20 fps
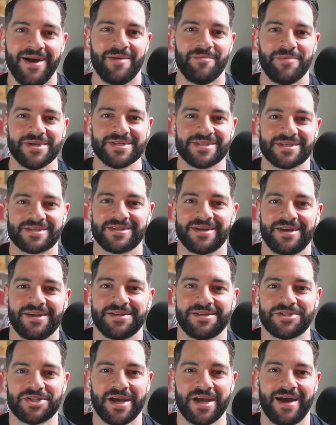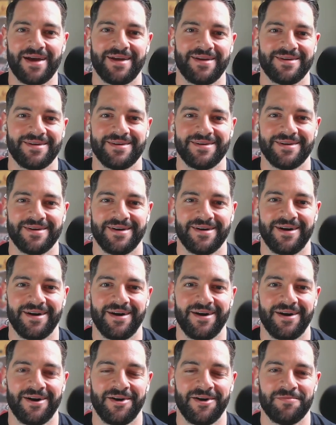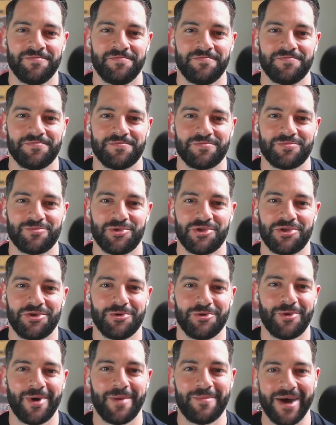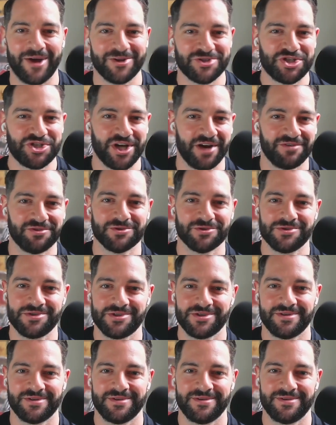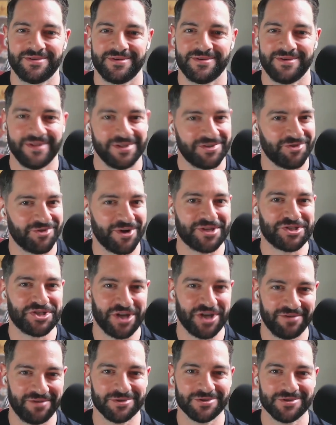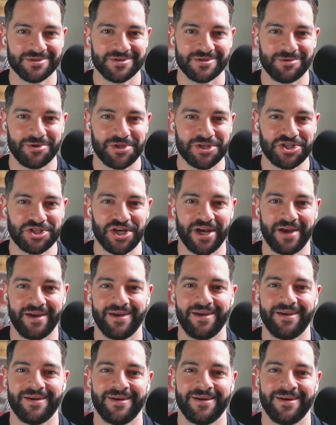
Miz, excited to chat with you about Jevels. That's right, Jevels with a J.